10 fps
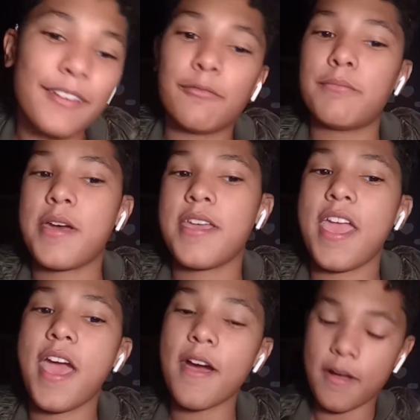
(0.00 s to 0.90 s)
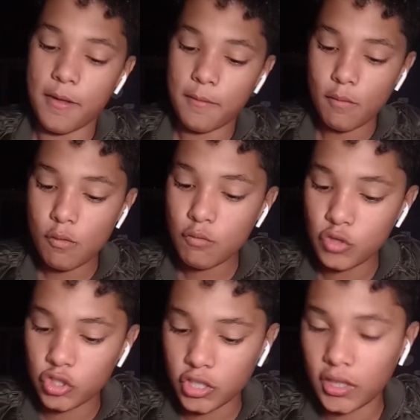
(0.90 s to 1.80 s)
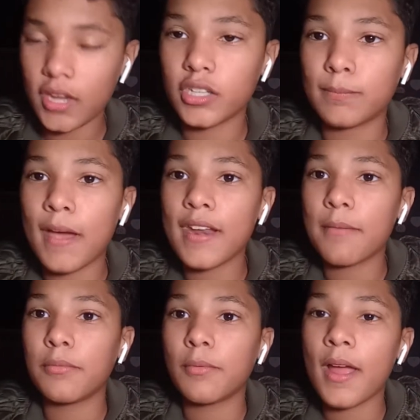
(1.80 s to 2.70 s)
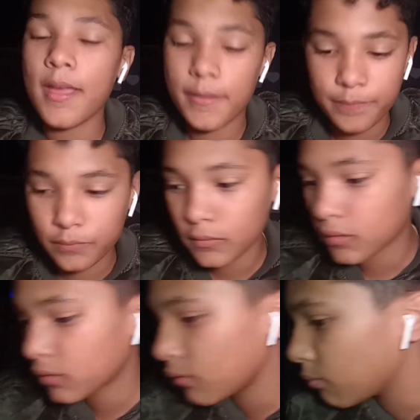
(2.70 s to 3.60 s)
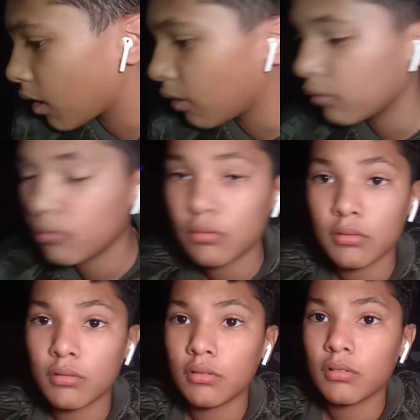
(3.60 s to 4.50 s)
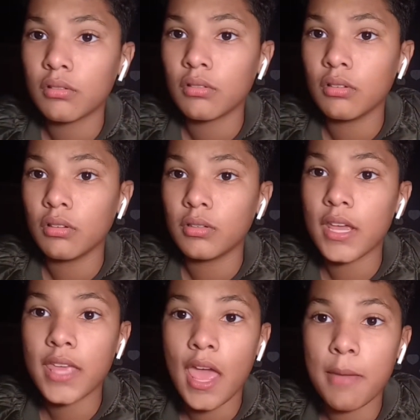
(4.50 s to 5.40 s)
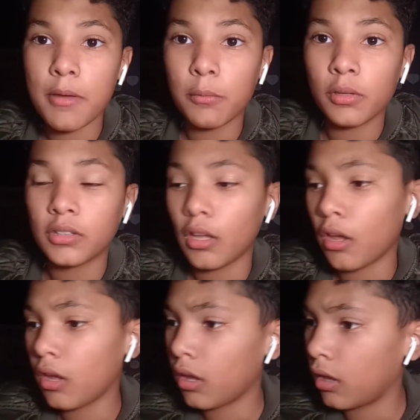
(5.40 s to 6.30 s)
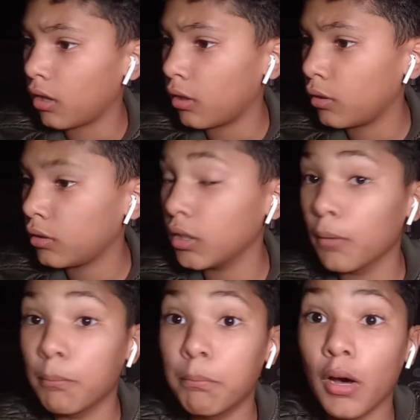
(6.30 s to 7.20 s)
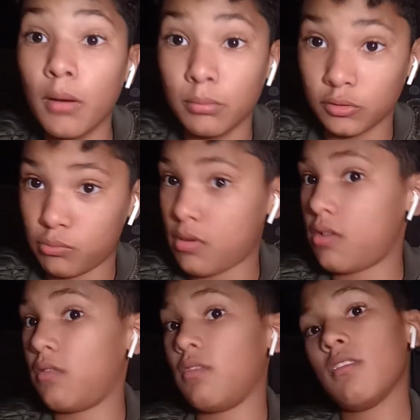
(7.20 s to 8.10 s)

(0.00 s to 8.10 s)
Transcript: But yeah, who's chilling on this pineapple, right? Bro, they came in with the bubbles, bro.